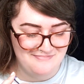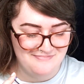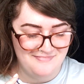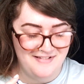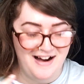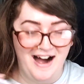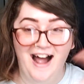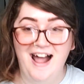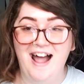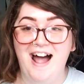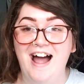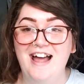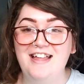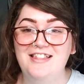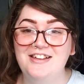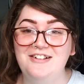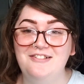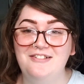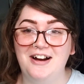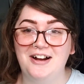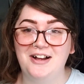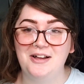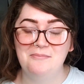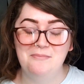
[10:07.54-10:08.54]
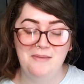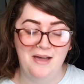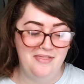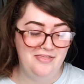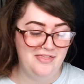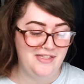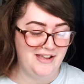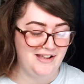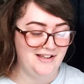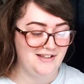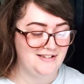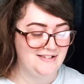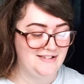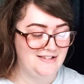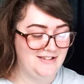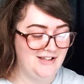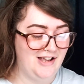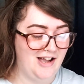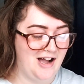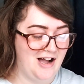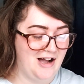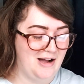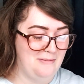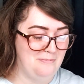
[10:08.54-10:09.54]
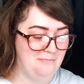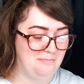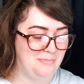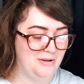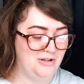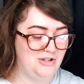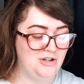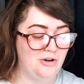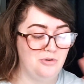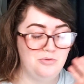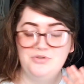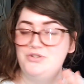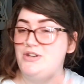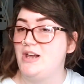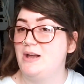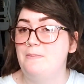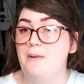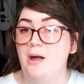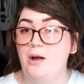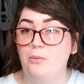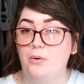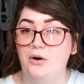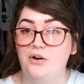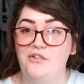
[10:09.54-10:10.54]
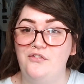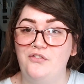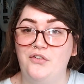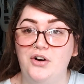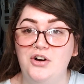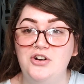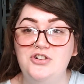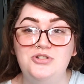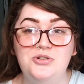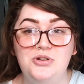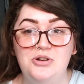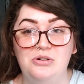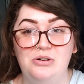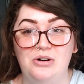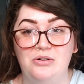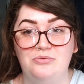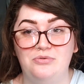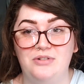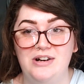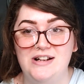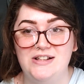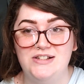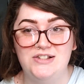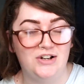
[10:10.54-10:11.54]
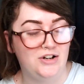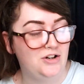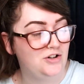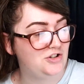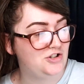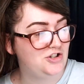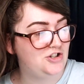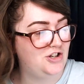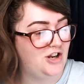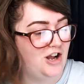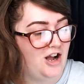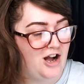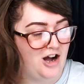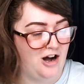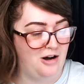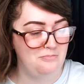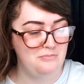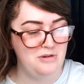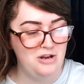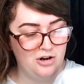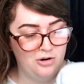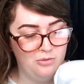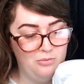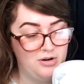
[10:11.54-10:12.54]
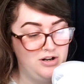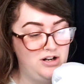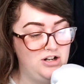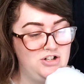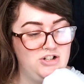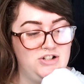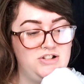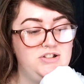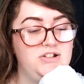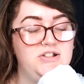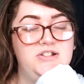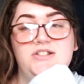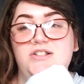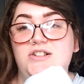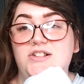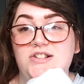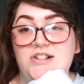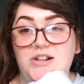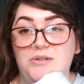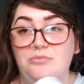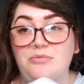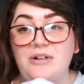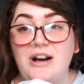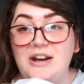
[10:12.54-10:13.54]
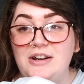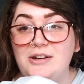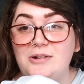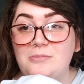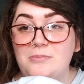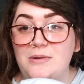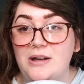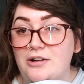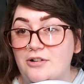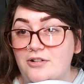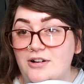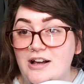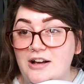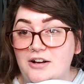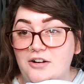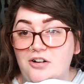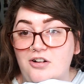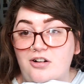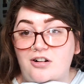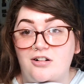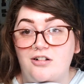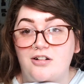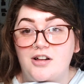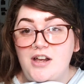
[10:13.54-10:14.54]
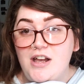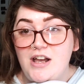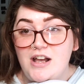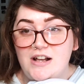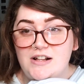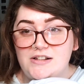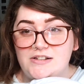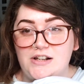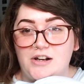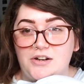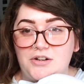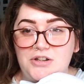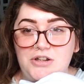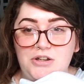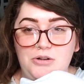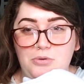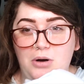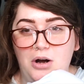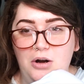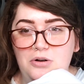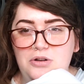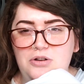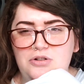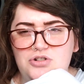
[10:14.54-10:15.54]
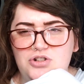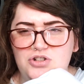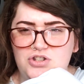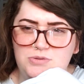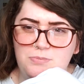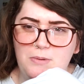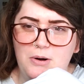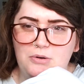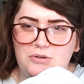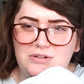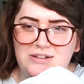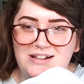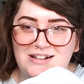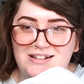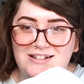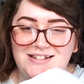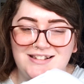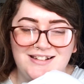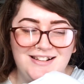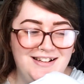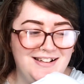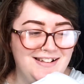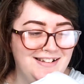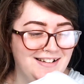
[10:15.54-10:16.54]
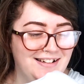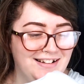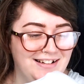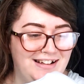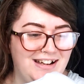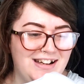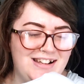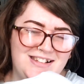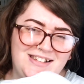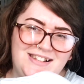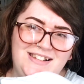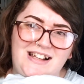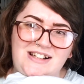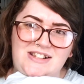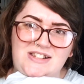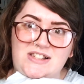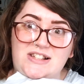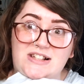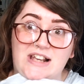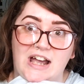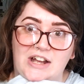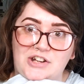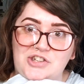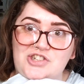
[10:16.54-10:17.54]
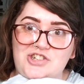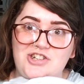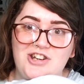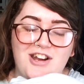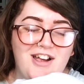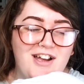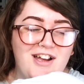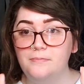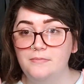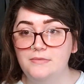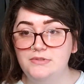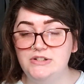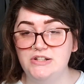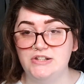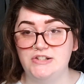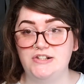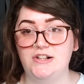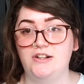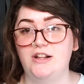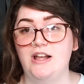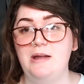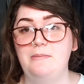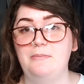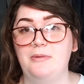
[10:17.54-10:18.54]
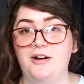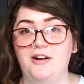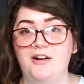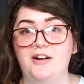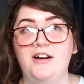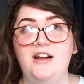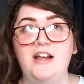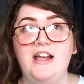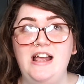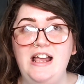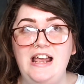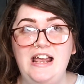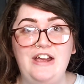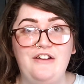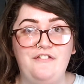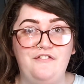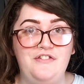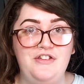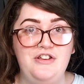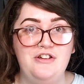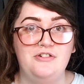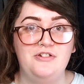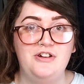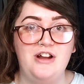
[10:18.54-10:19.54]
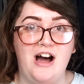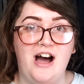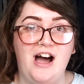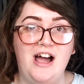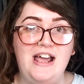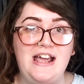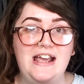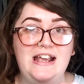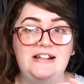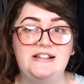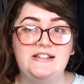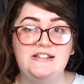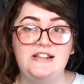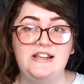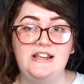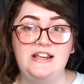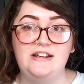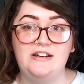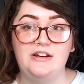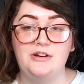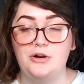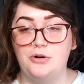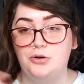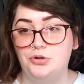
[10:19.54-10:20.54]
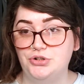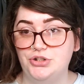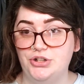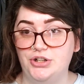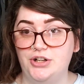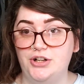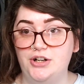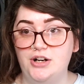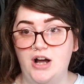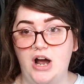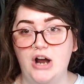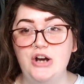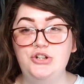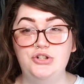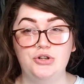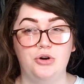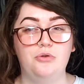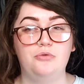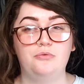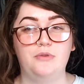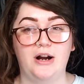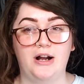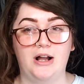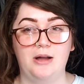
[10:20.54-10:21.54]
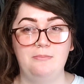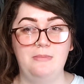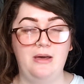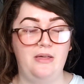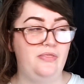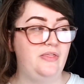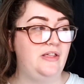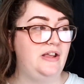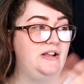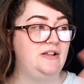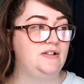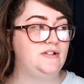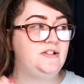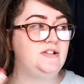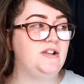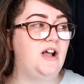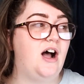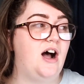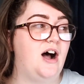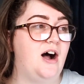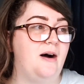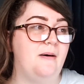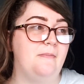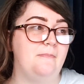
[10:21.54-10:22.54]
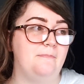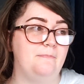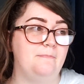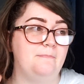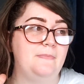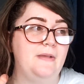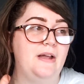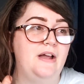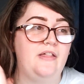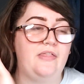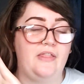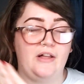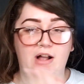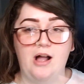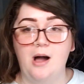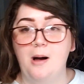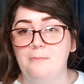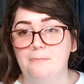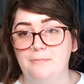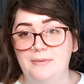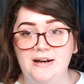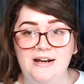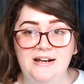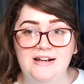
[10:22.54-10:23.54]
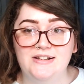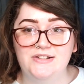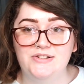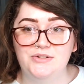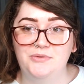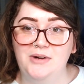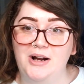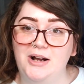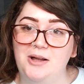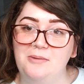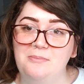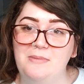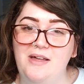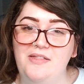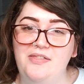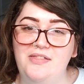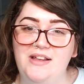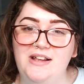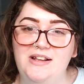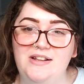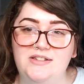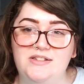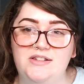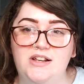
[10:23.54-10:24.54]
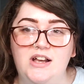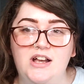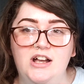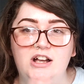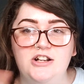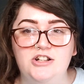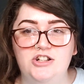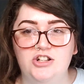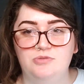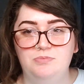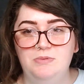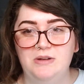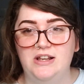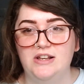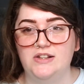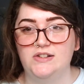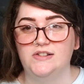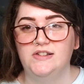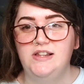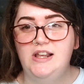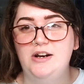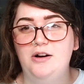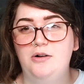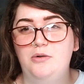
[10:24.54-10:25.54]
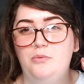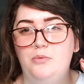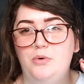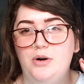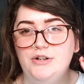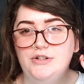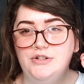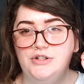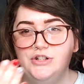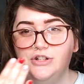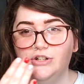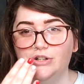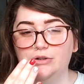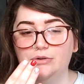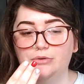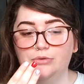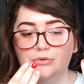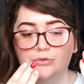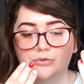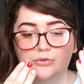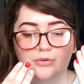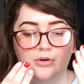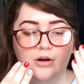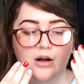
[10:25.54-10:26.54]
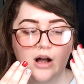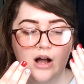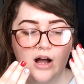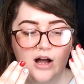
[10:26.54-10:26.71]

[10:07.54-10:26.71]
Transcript: I highly recommend these, but don't take my word for it. Do your own research. You don't want to just listen to some random internet girl tell you, oh, you should smoke these, because that's sketch. Disclaimer, if you're not 18 and older, I don't recommend these. The company doesn't recommend these just because they don't want to